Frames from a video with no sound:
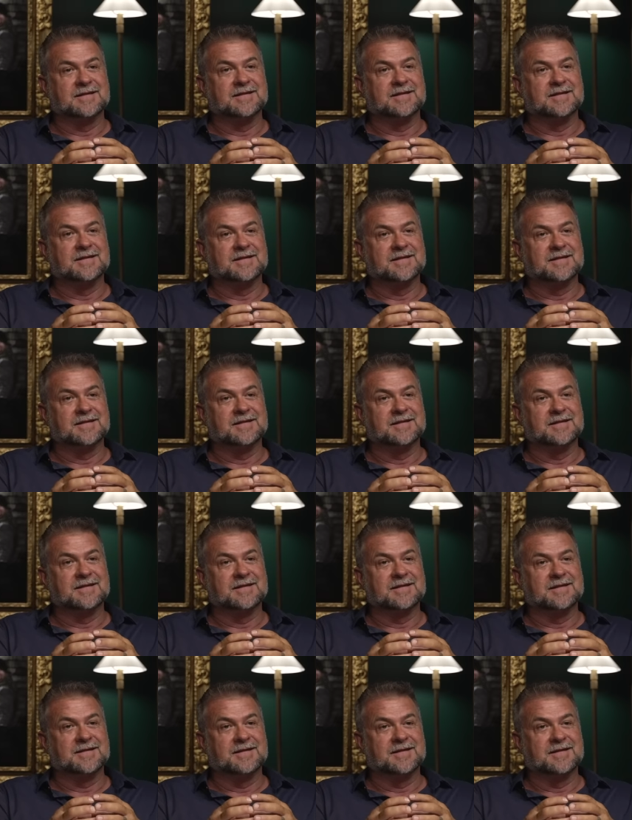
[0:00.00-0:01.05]

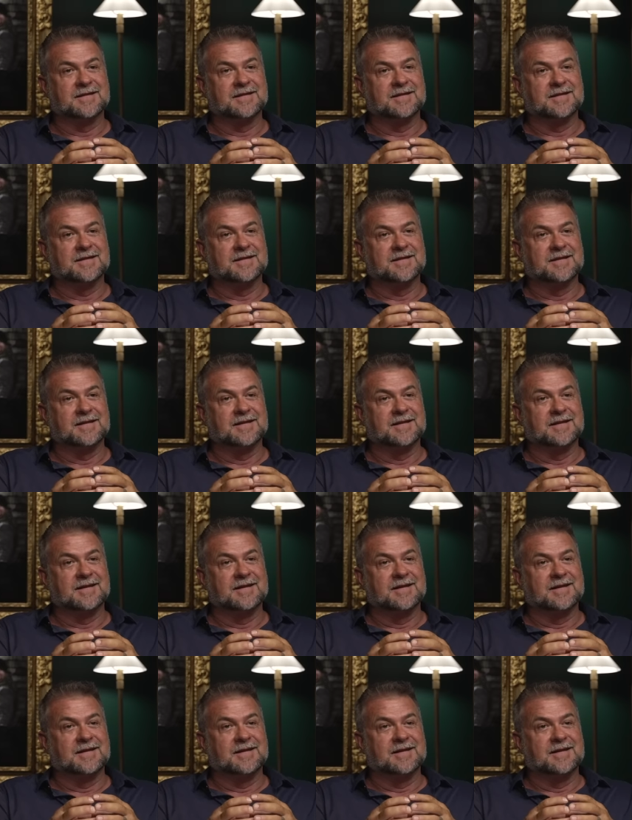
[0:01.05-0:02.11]

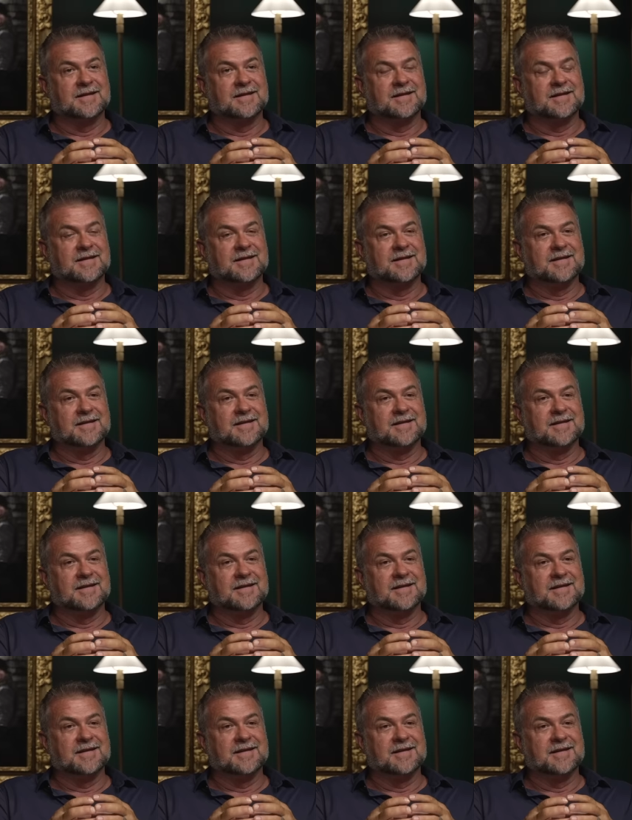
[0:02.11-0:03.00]
[no speech]